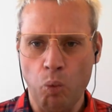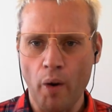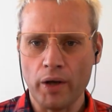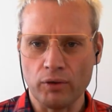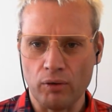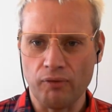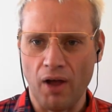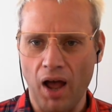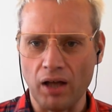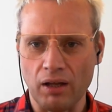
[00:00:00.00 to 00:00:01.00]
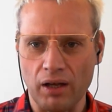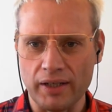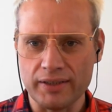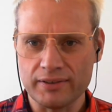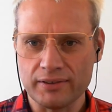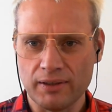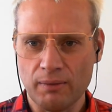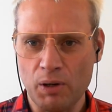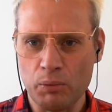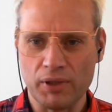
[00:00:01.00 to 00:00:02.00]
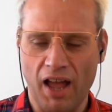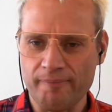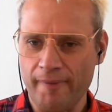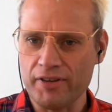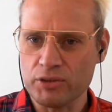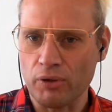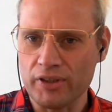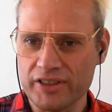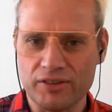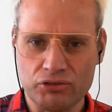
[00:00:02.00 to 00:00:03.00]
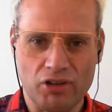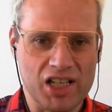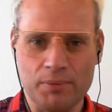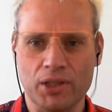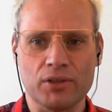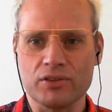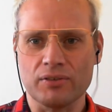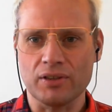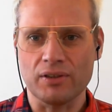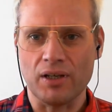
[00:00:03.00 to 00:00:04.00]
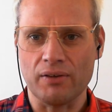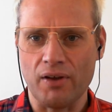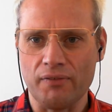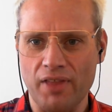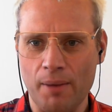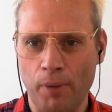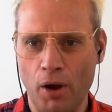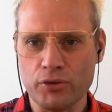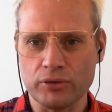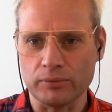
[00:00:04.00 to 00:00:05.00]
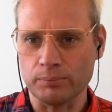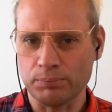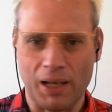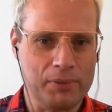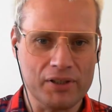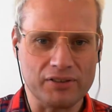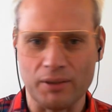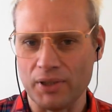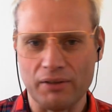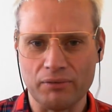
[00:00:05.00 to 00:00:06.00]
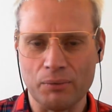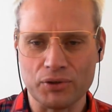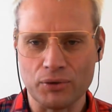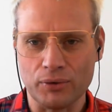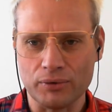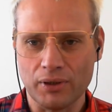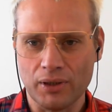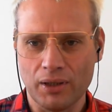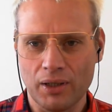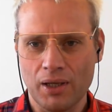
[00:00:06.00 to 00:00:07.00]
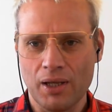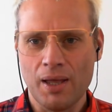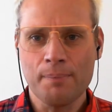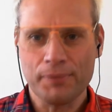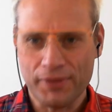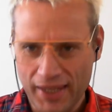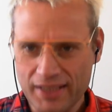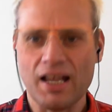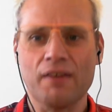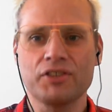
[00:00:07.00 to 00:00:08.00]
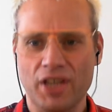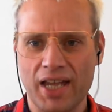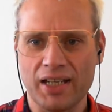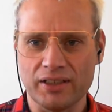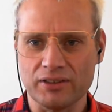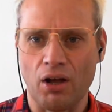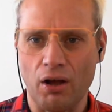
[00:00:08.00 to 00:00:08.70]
Were it not for allies, we wouldn't have marriage equality in Australia because of that postal plebiscite, whatever it was called. Things have changed.